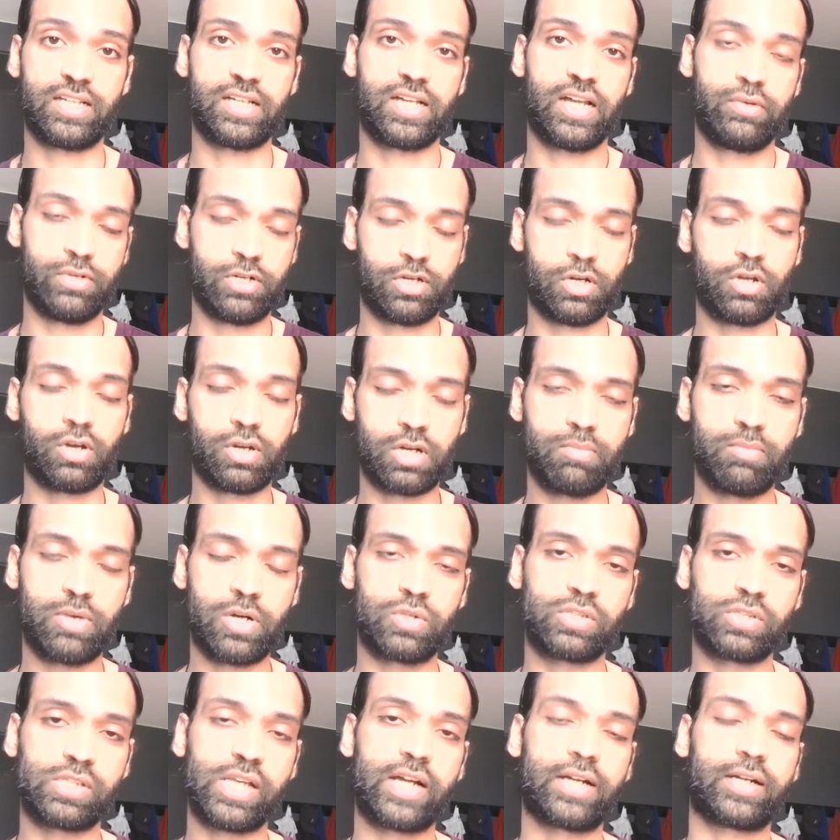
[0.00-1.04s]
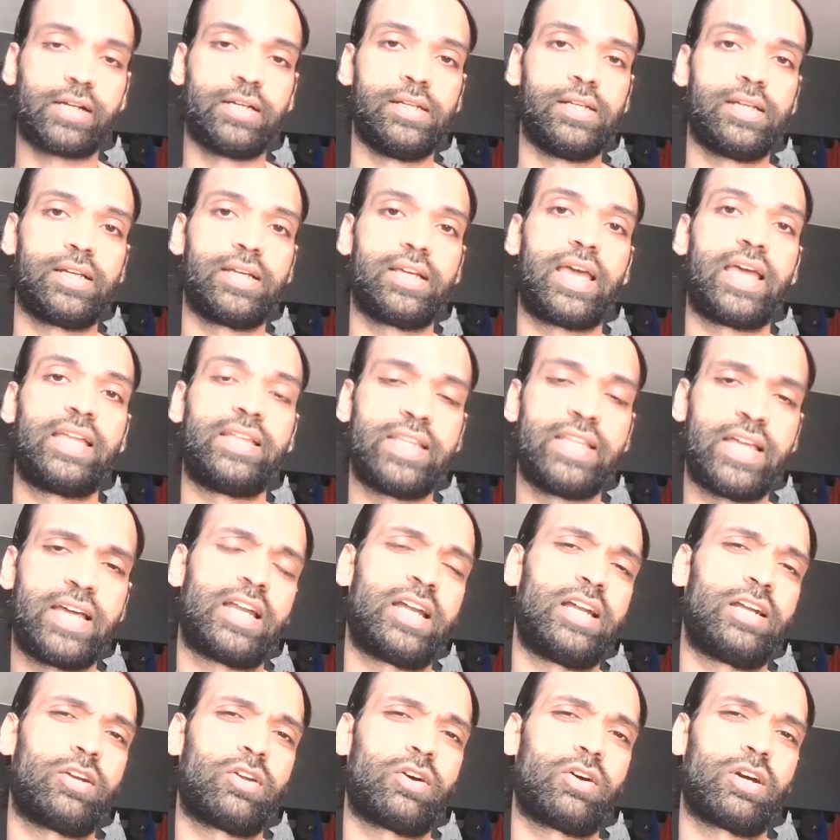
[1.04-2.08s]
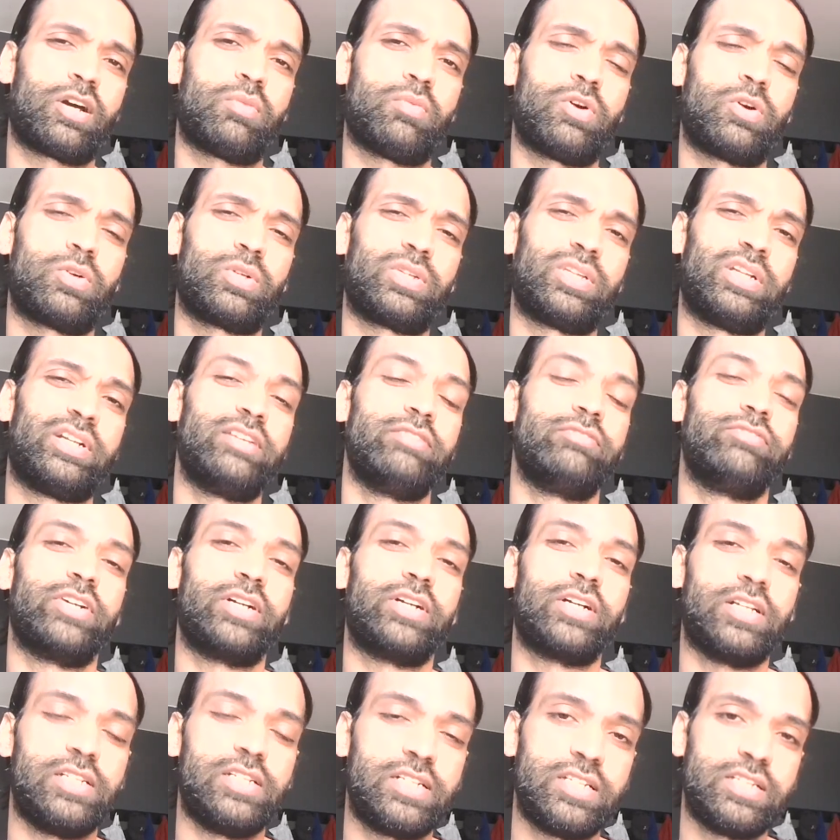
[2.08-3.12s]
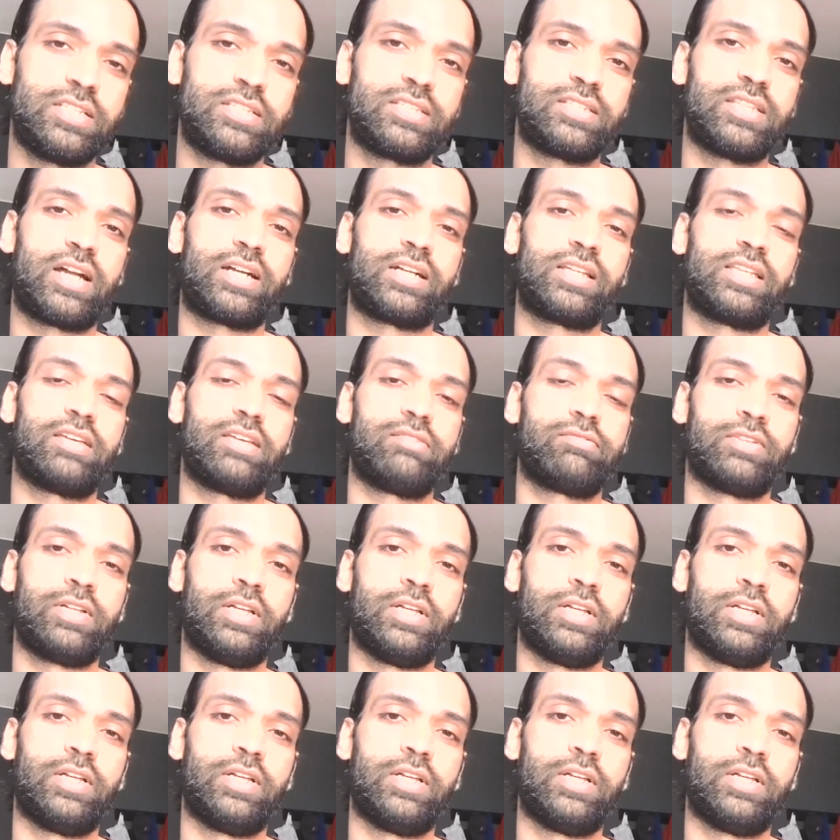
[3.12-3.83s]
I will talk about that, and then I'll talk about the difficulties that the